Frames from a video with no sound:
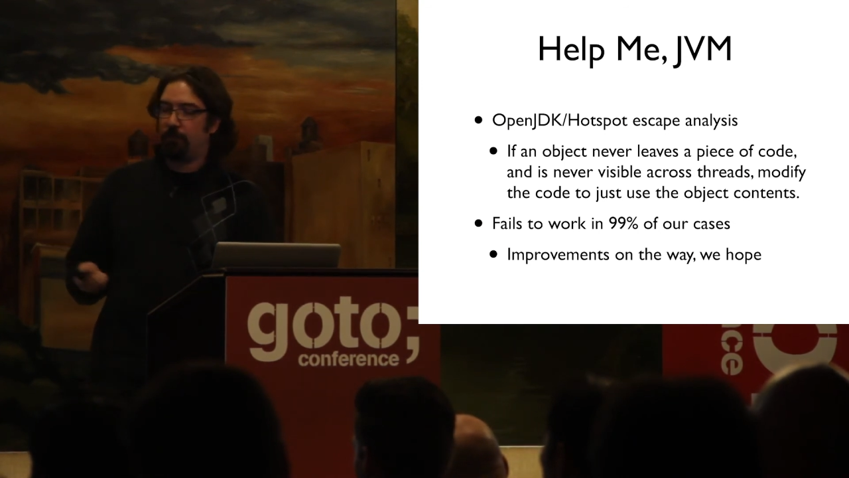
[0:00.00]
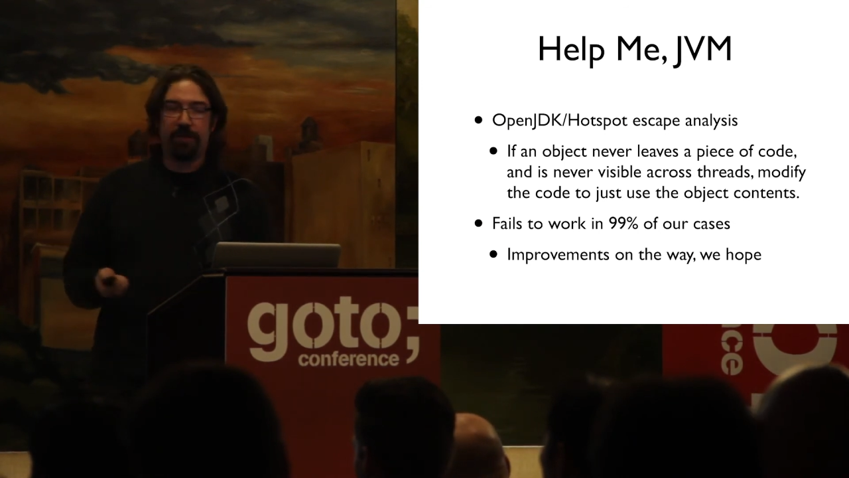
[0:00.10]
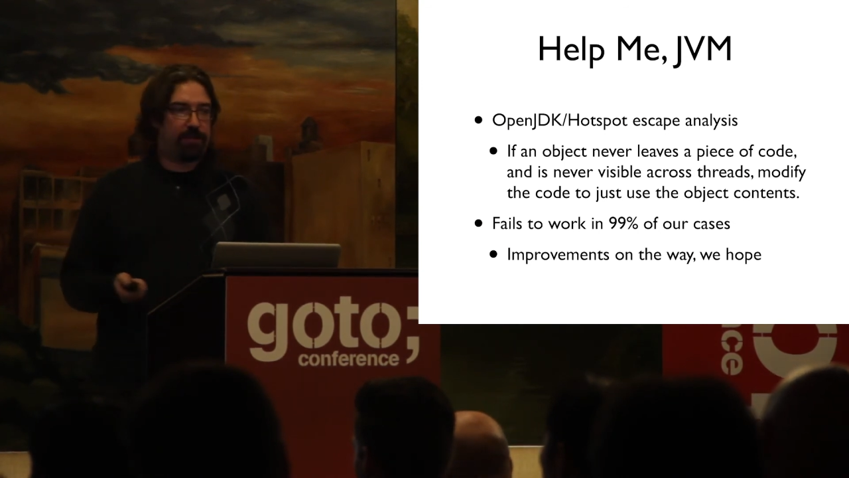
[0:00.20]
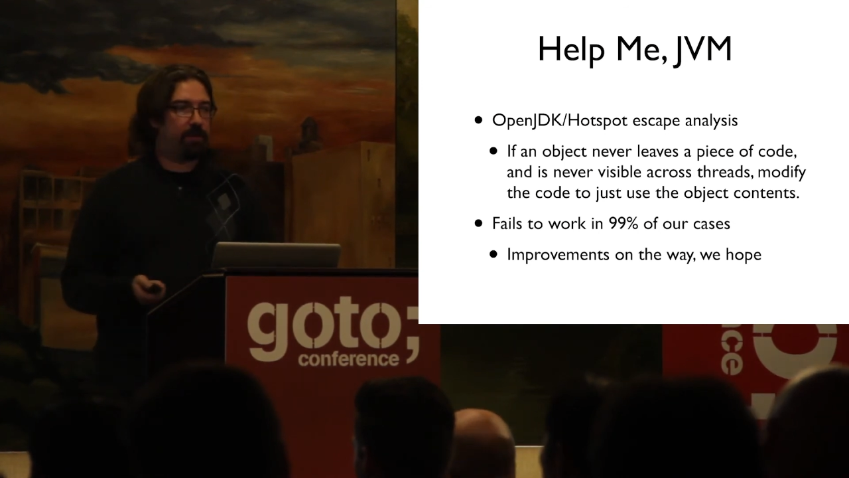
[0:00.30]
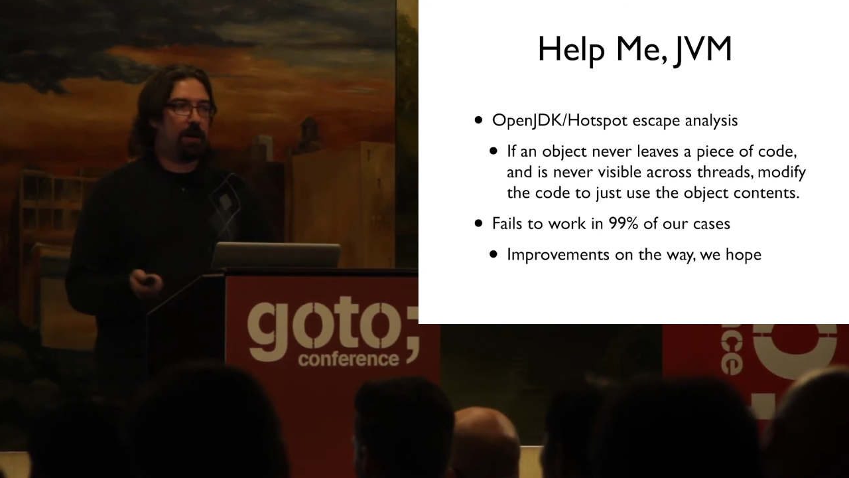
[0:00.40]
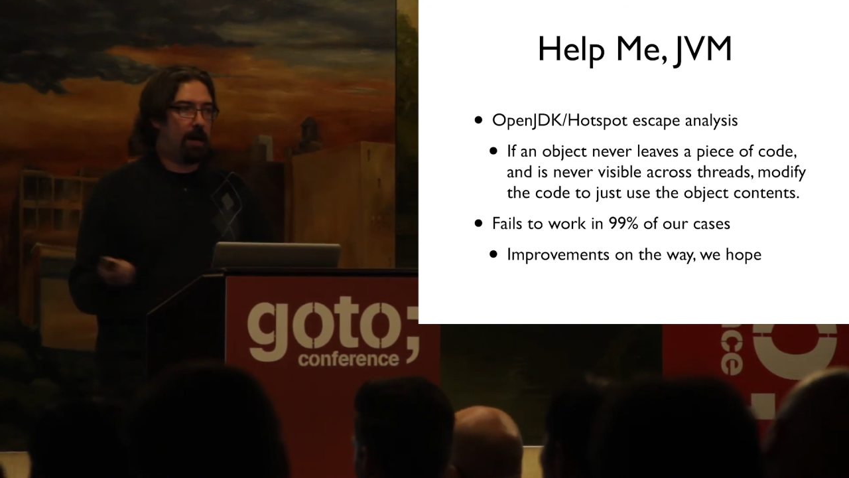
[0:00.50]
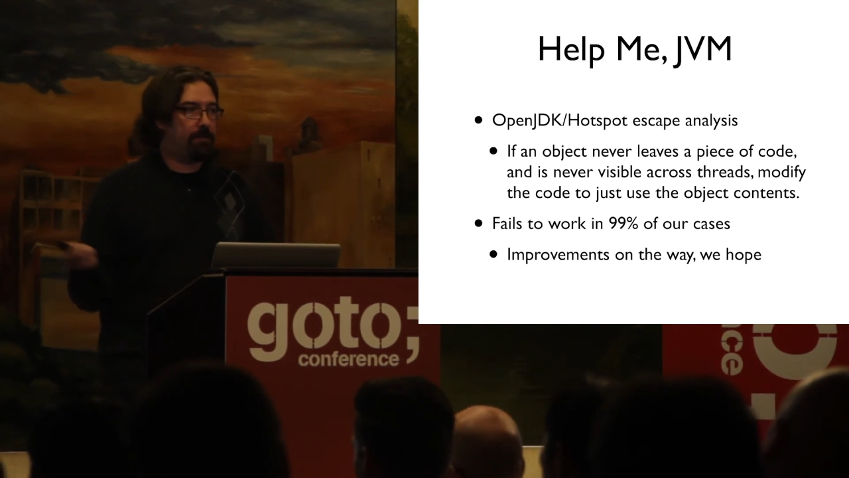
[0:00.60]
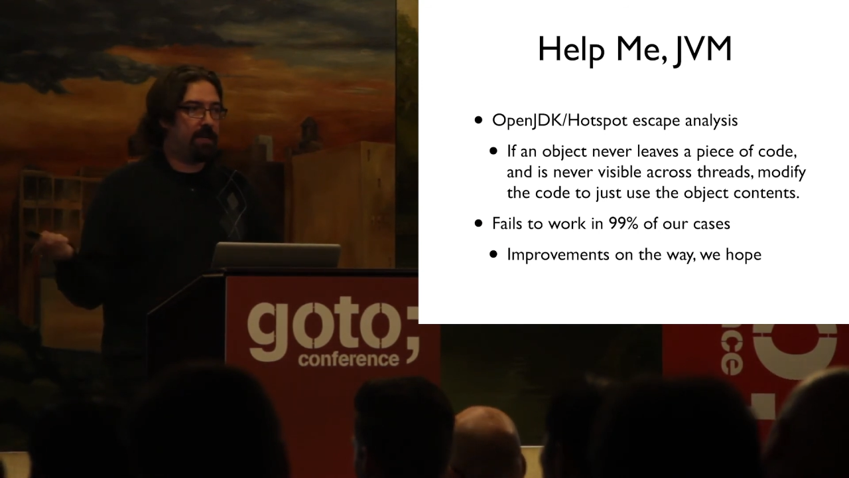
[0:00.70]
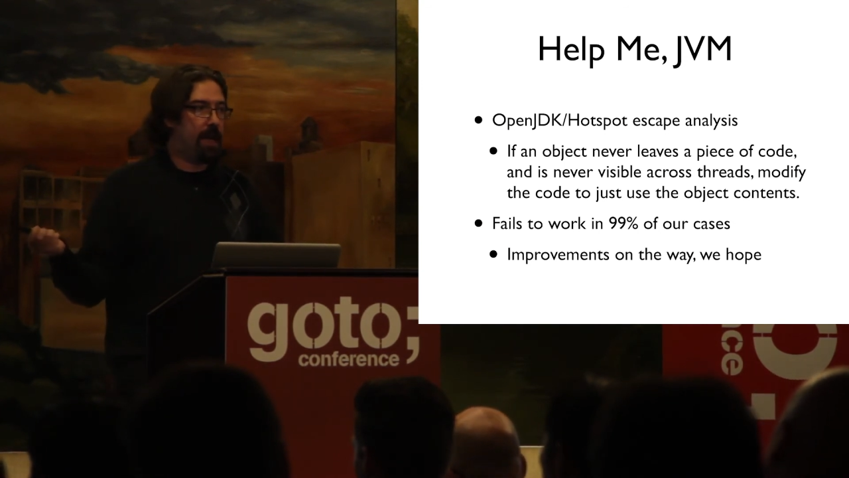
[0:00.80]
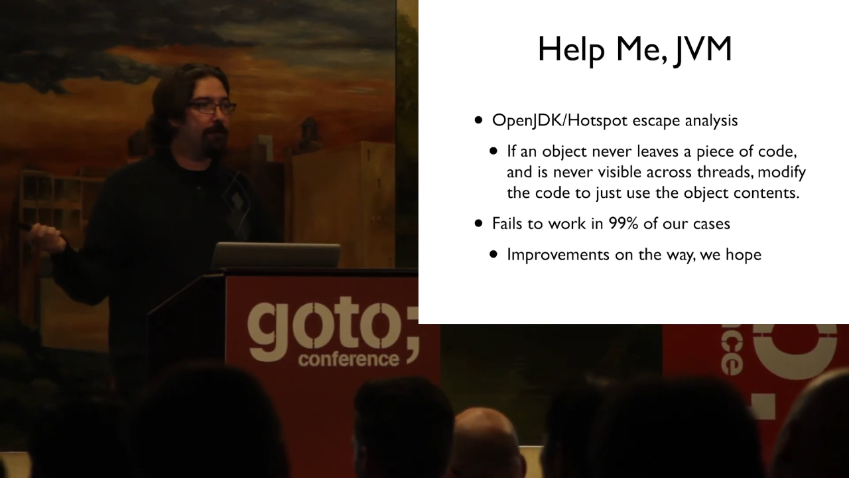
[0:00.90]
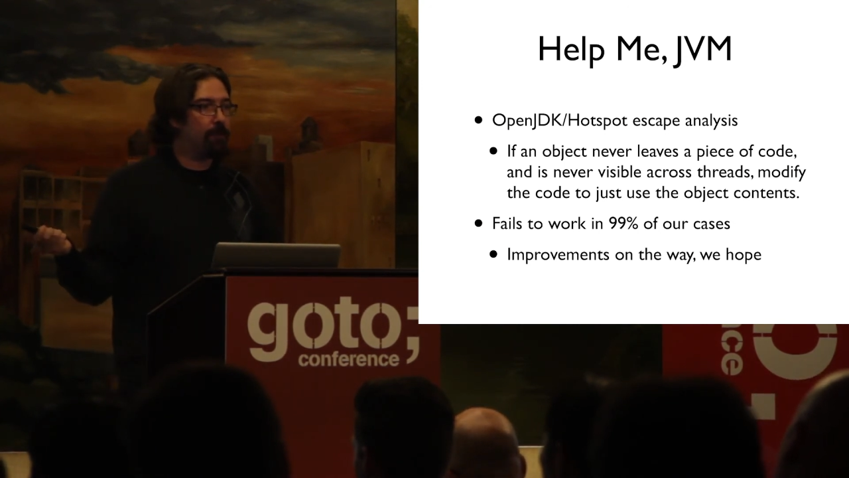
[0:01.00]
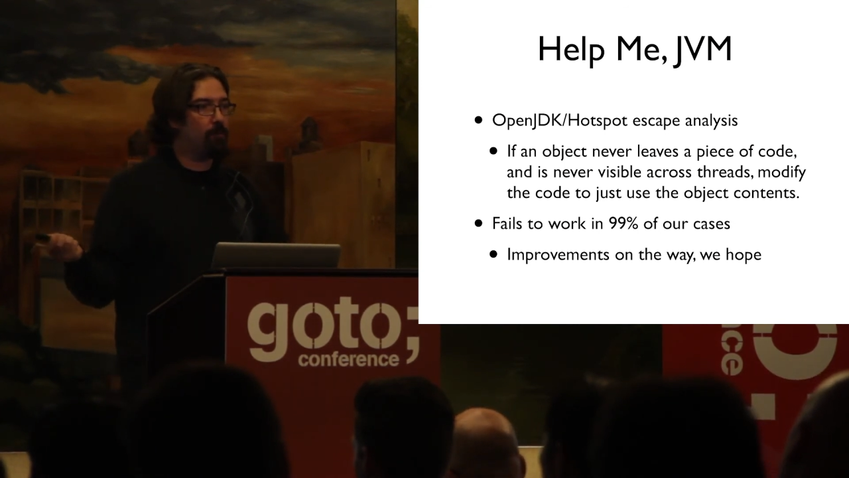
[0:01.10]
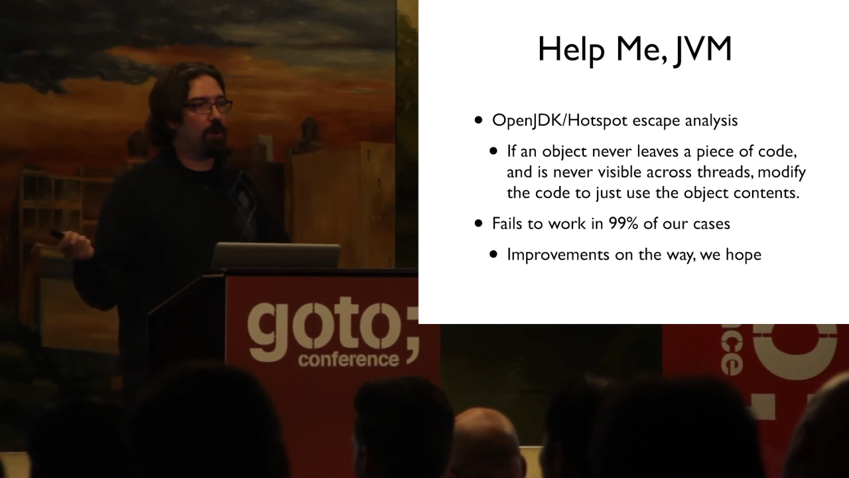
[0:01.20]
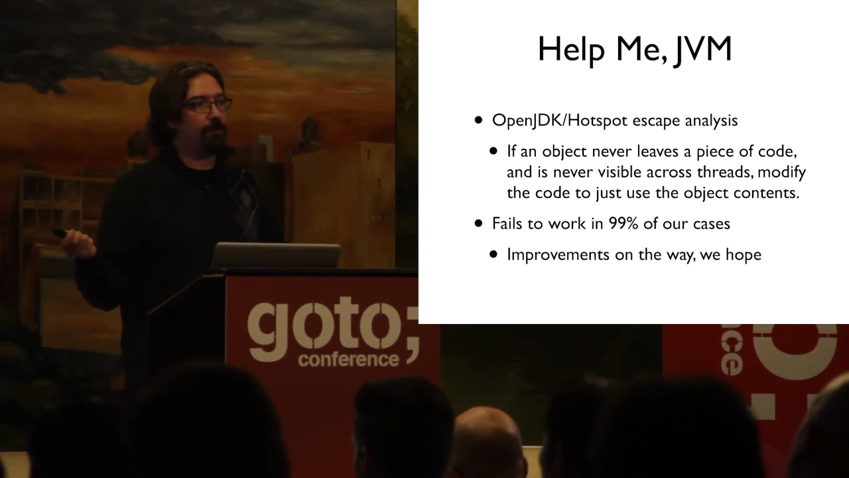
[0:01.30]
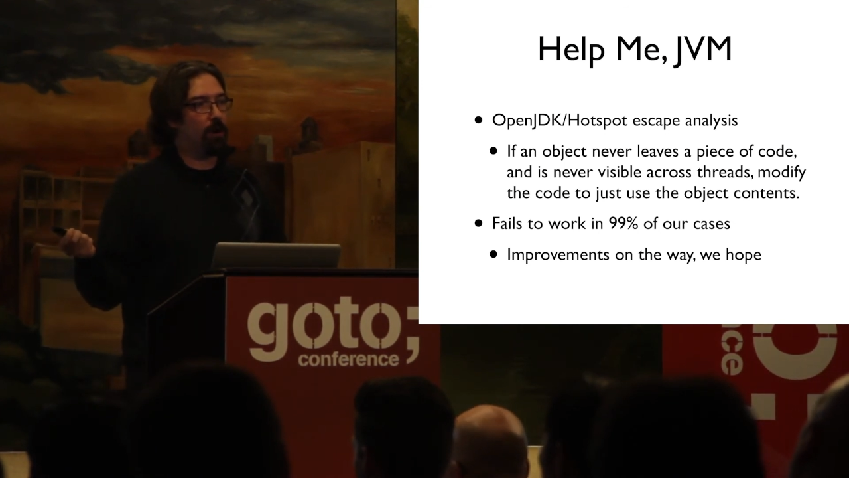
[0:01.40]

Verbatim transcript: which, I mean, every one